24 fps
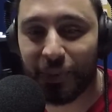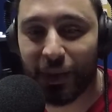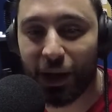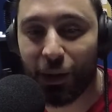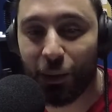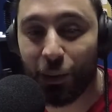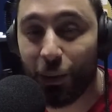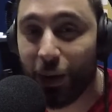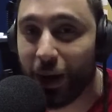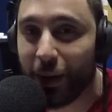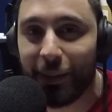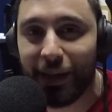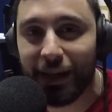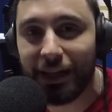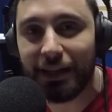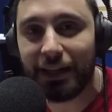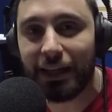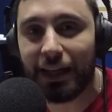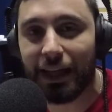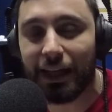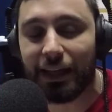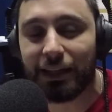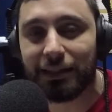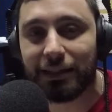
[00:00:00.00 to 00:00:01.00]

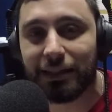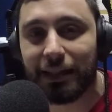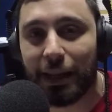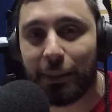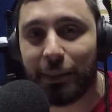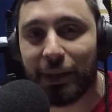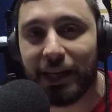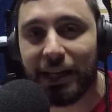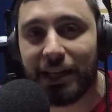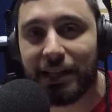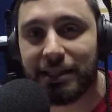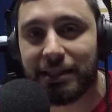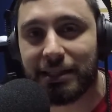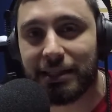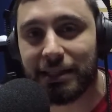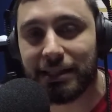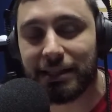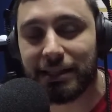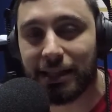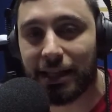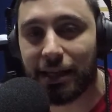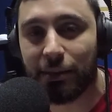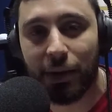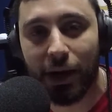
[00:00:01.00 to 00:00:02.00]
women in
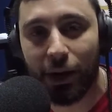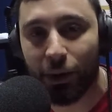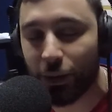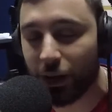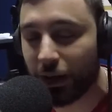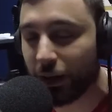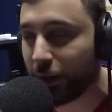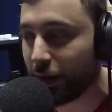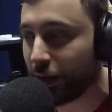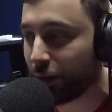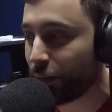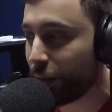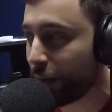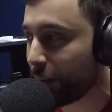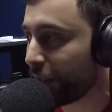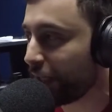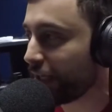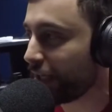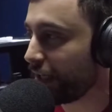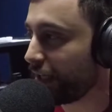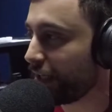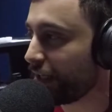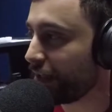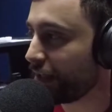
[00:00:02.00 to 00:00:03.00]
Lebanese cinema,
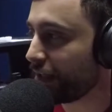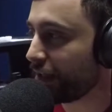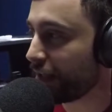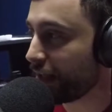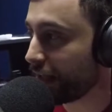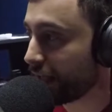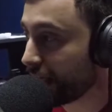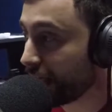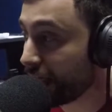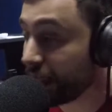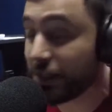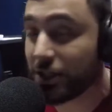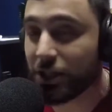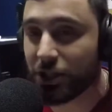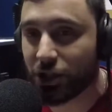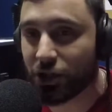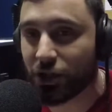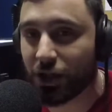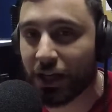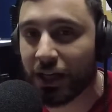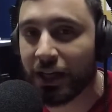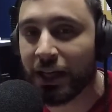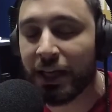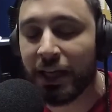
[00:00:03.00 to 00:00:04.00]
women in the
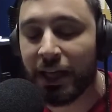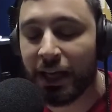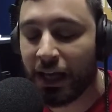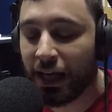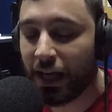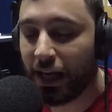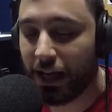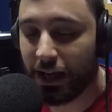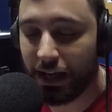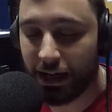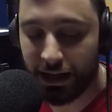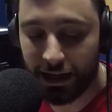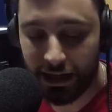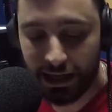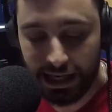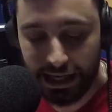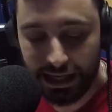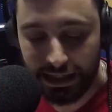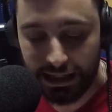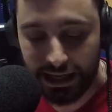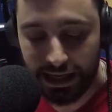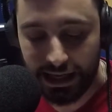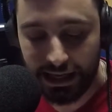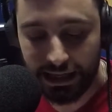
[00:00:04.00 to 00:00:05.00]
industry.
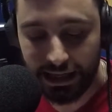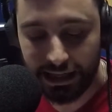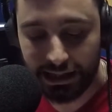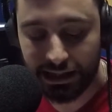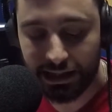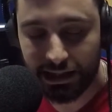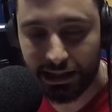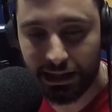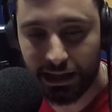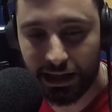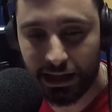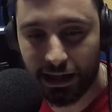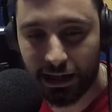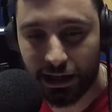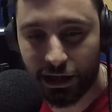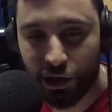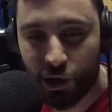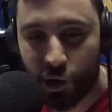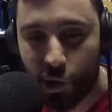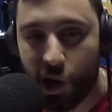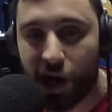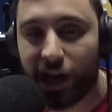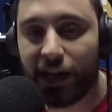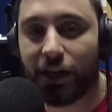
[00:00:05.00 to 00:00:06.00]
And it's
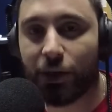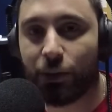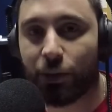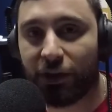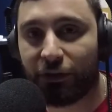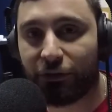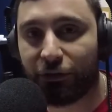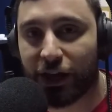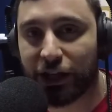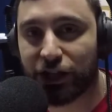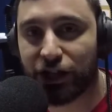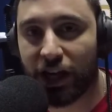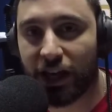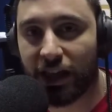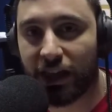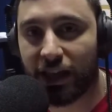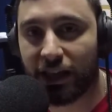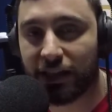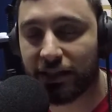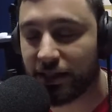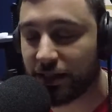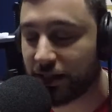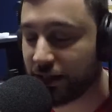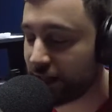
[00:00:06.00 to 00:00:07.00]
quite a
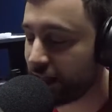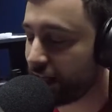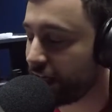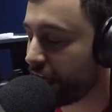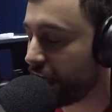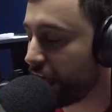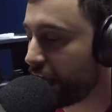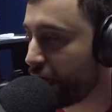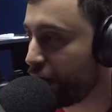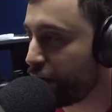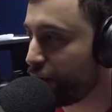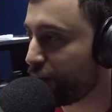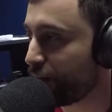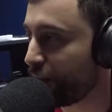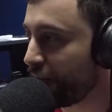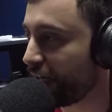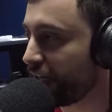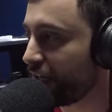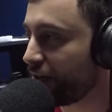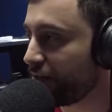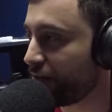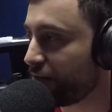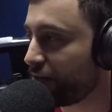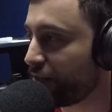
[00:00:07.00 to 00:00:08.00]
refreshing thing to see how
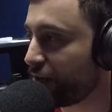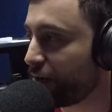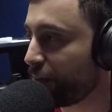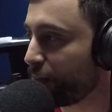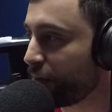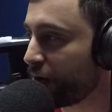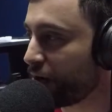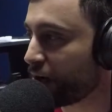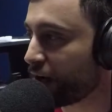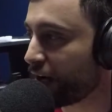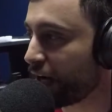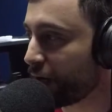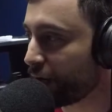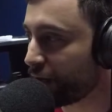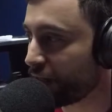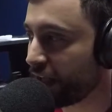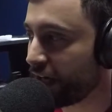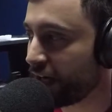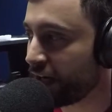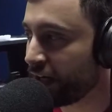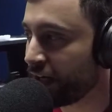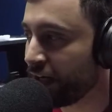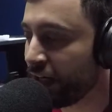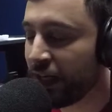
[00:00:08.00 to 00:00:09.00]
many of them are
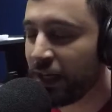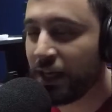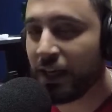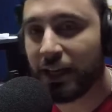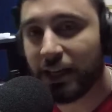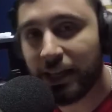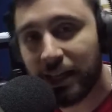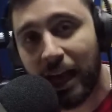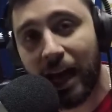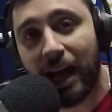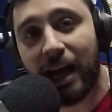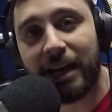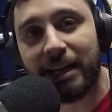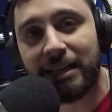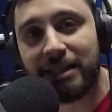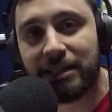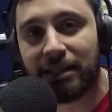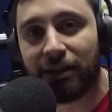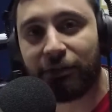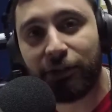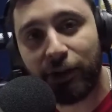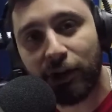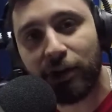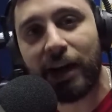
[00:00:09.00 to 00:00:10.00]
out there.
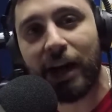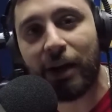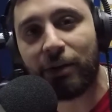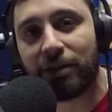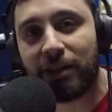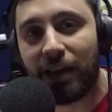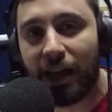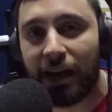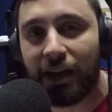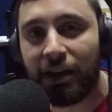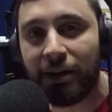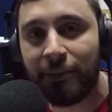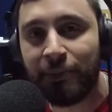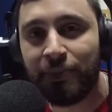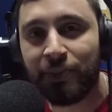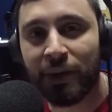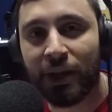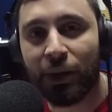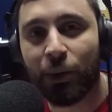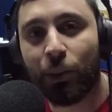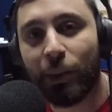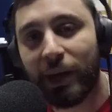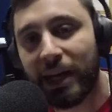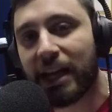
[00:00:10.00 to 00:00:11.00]
Guys, if you're out there,
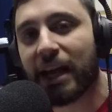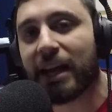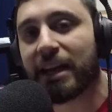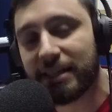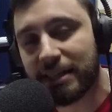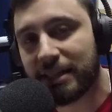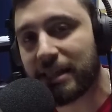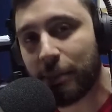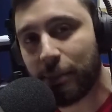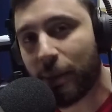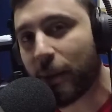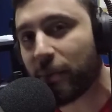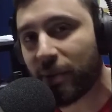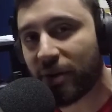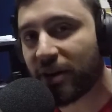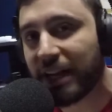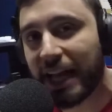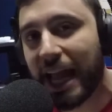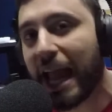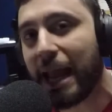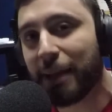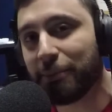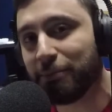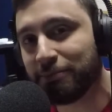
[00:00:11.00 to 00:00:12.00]
we got to step up
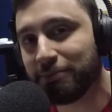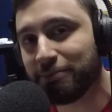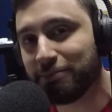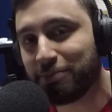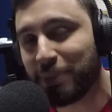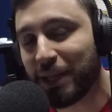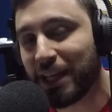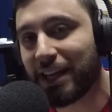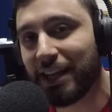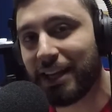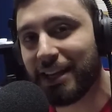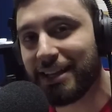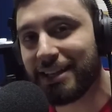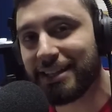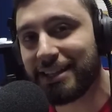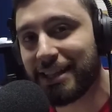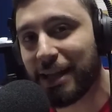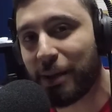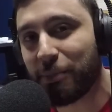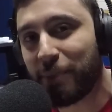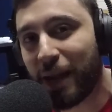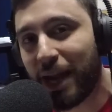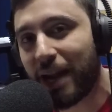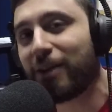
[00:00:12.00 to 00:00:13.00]
our game
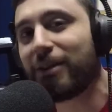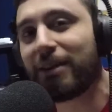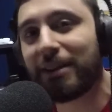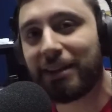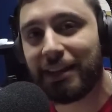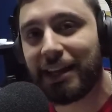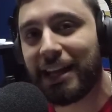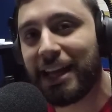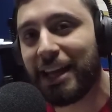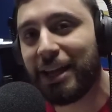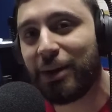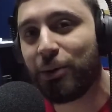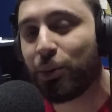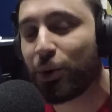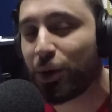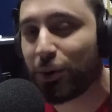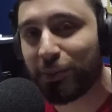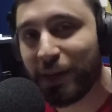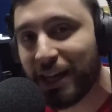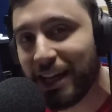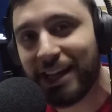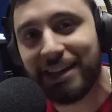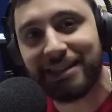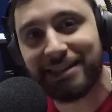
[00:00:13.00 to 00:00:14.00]
because apparently
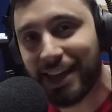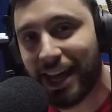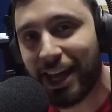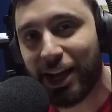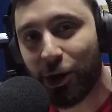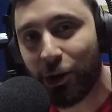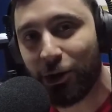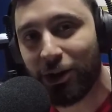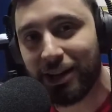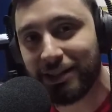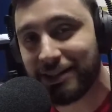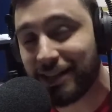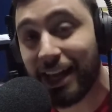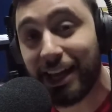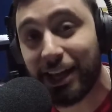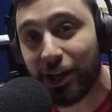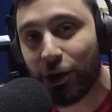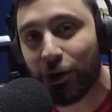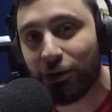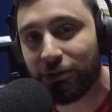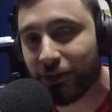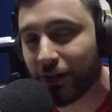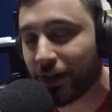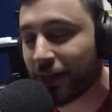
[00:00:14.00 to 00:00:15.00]
we're being
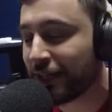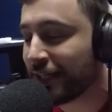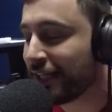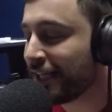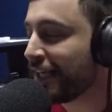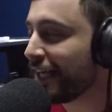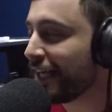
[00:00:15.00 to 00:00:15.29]
taken over.